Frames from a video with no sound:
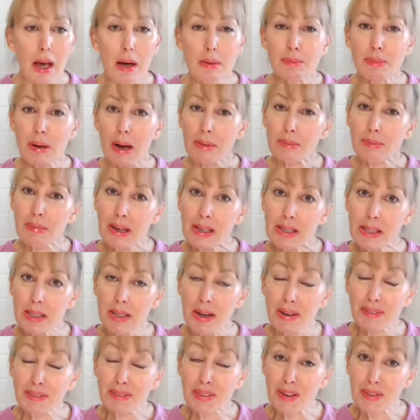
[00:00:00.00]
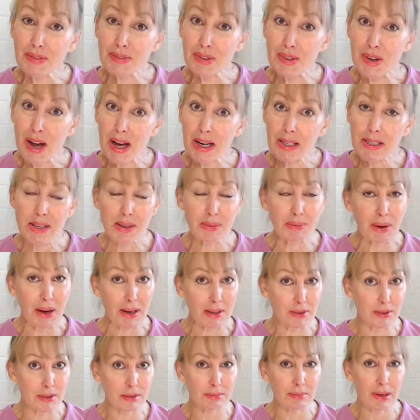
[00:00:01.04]
But mix it up for variety by
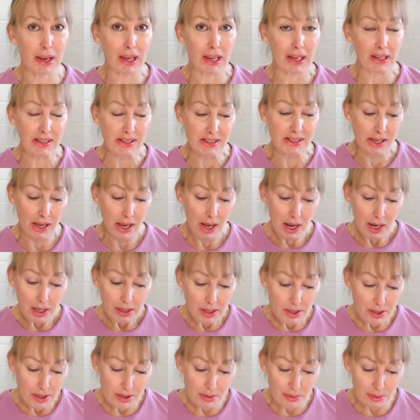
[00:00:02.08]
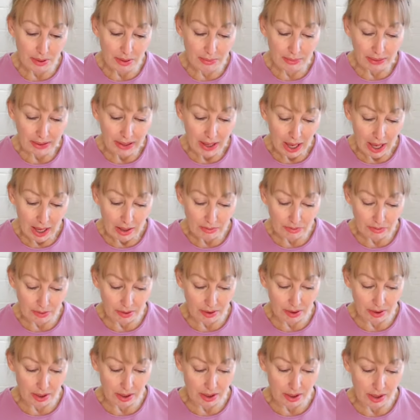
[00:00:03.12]
all means. You just want to be careful
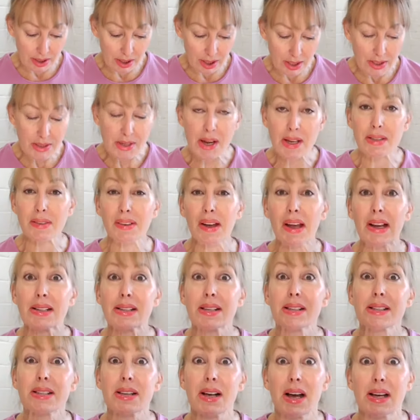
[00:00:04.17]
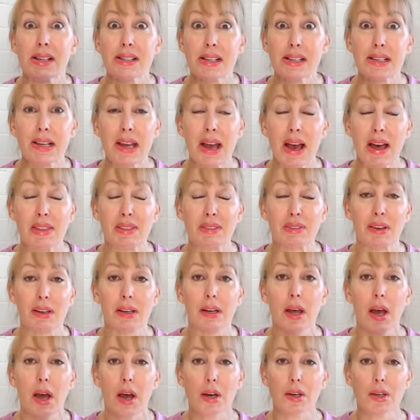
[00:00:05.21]
that in terms of exercises,
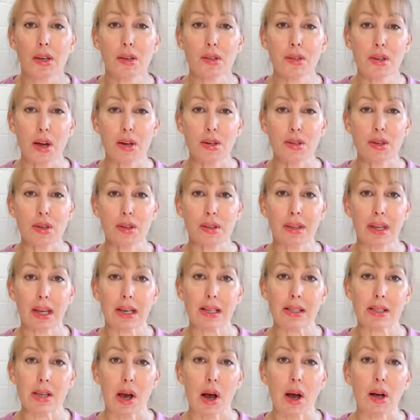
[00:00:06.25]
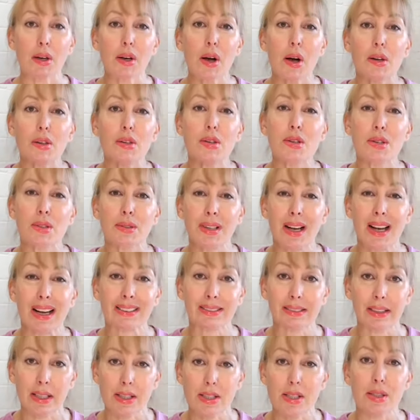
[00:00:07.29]
Catherine, you don't do things that are
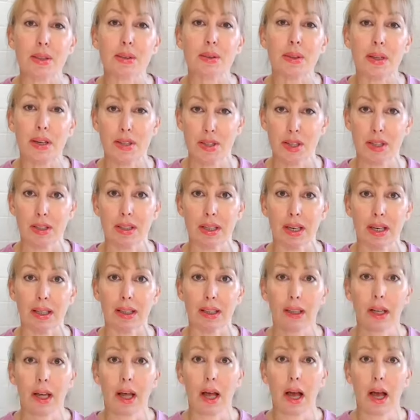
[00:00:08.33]
contrary to each other.